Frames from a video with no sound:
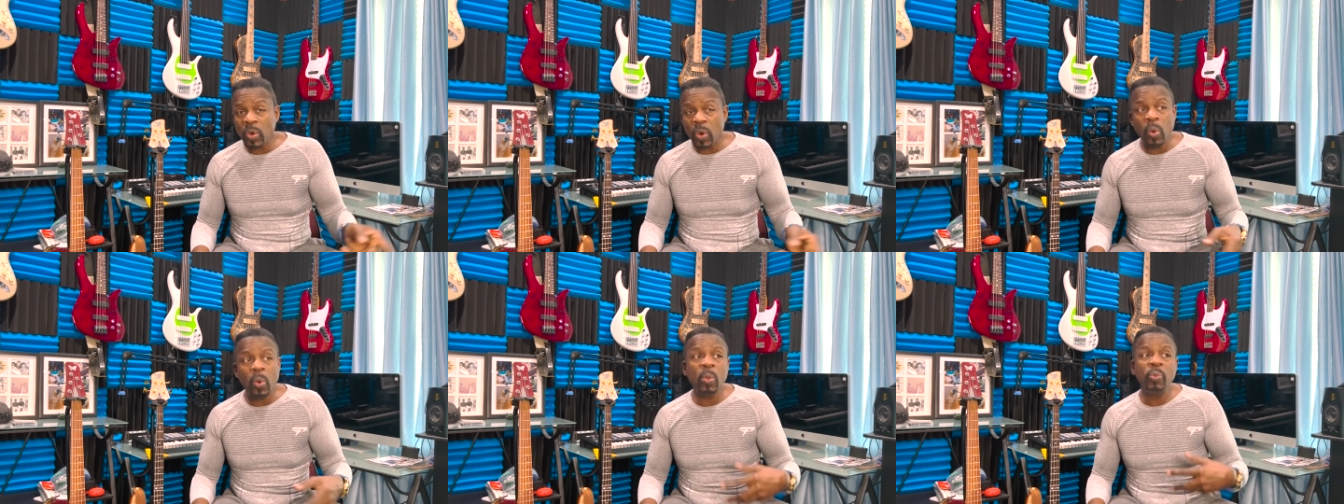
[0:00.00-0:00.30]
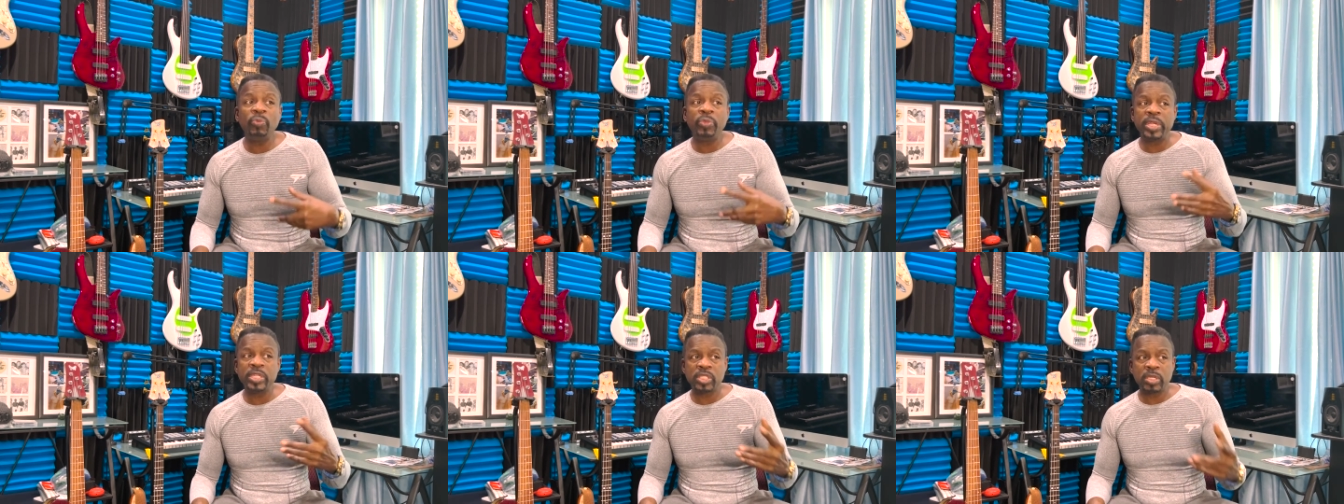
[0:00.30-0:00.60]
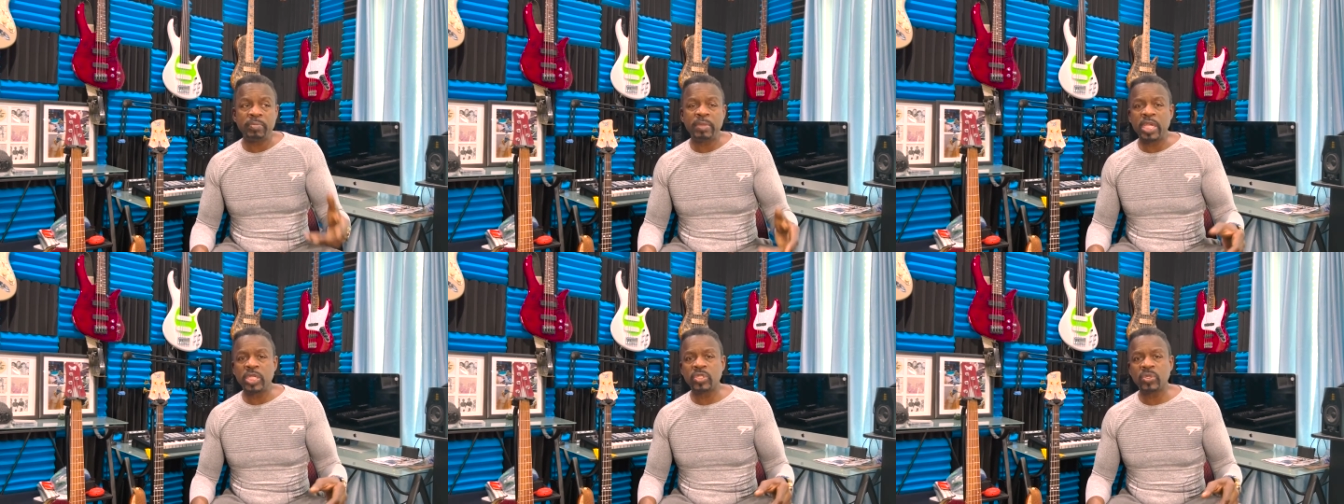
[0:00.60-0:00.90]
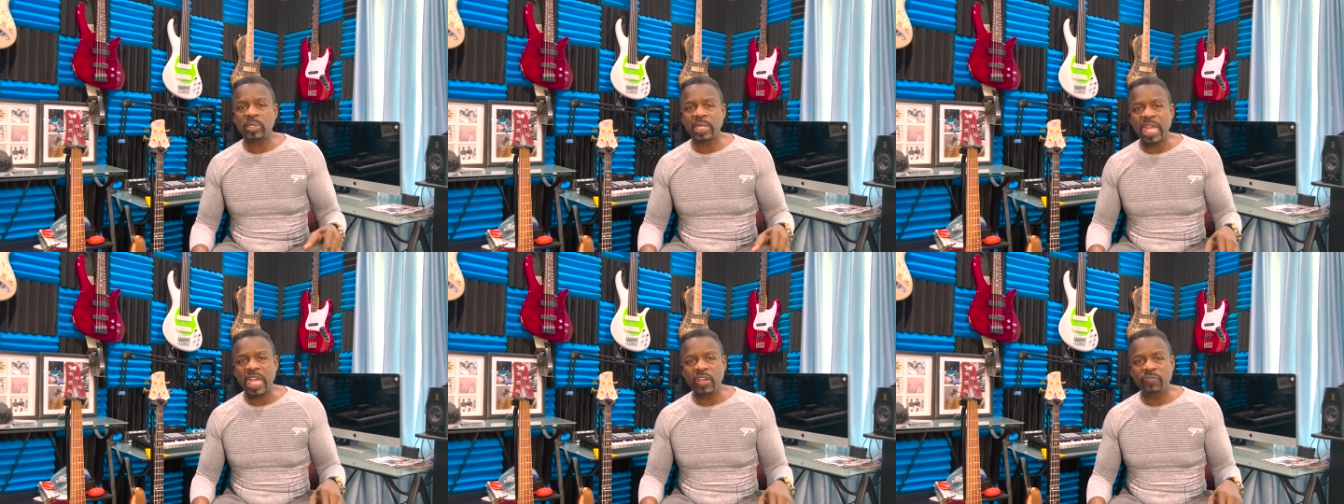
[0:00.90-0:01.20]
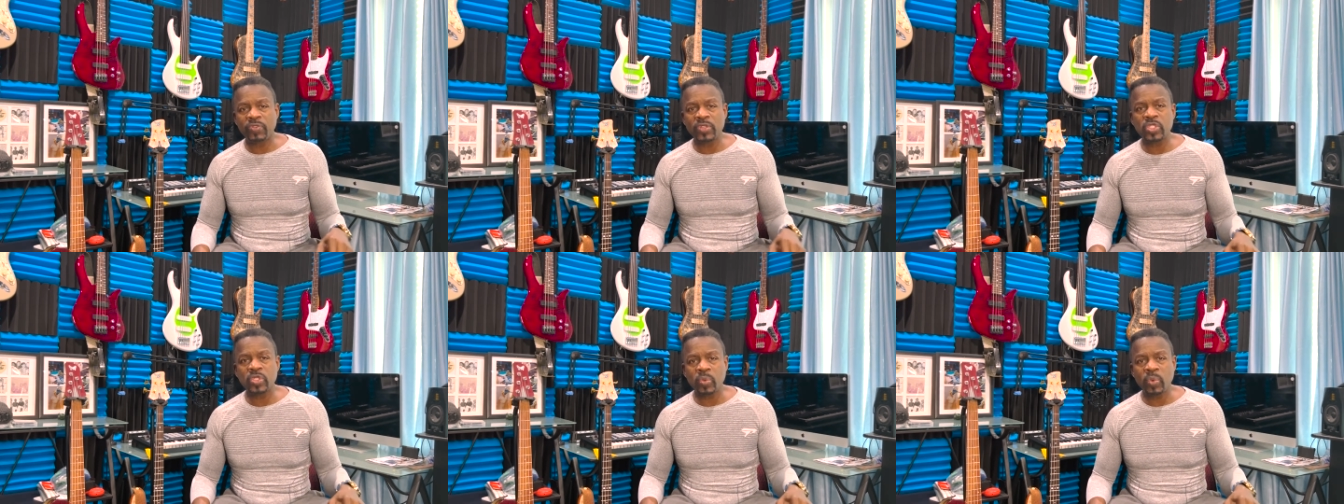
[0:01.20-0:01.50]
old things that made you laugh
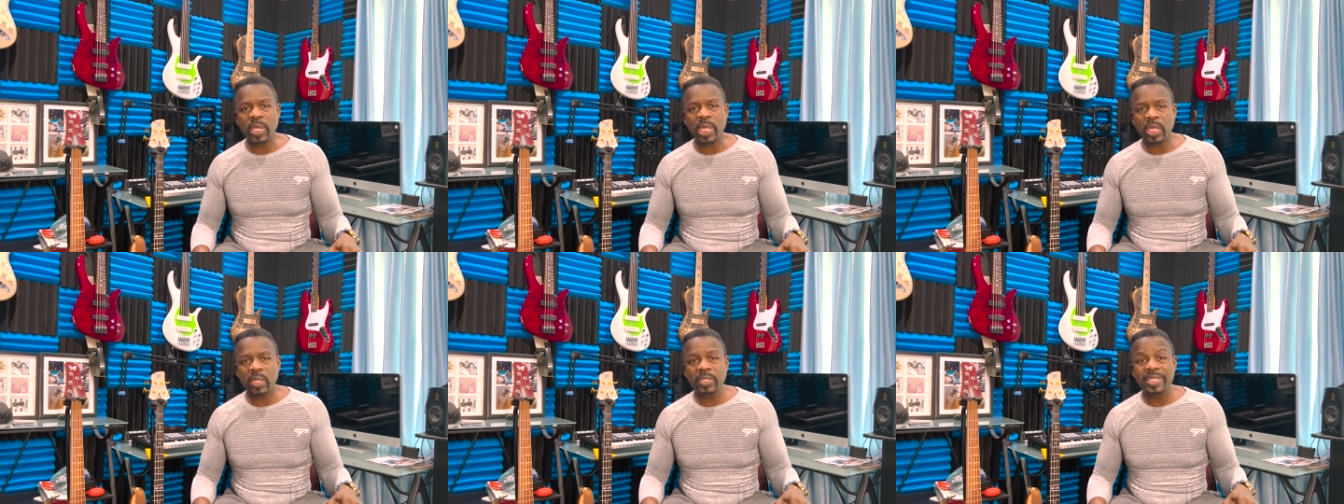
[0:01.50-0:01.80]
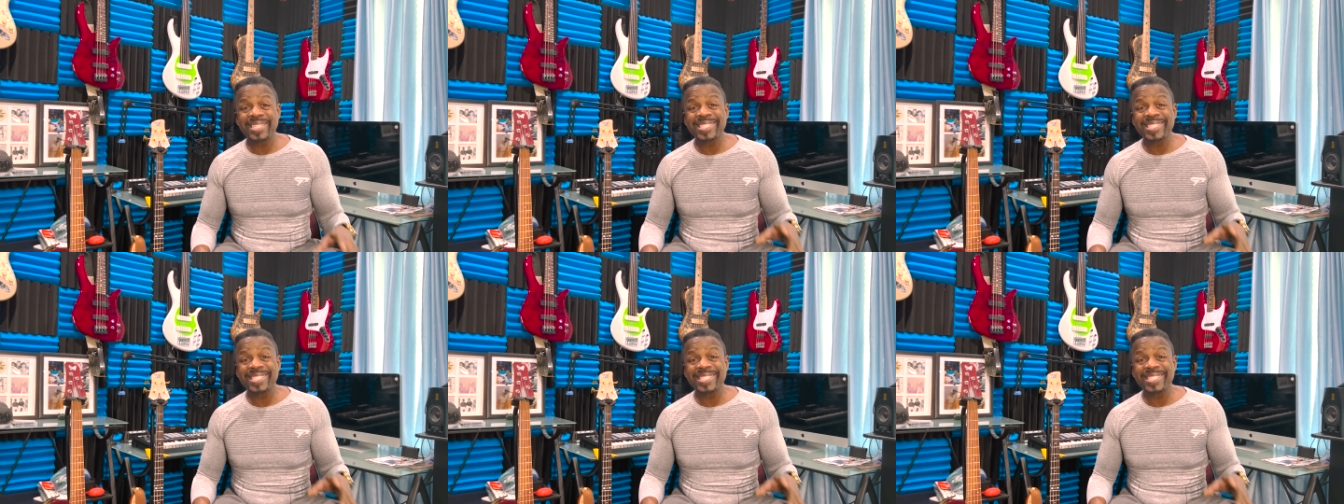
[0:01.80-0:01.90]
as well.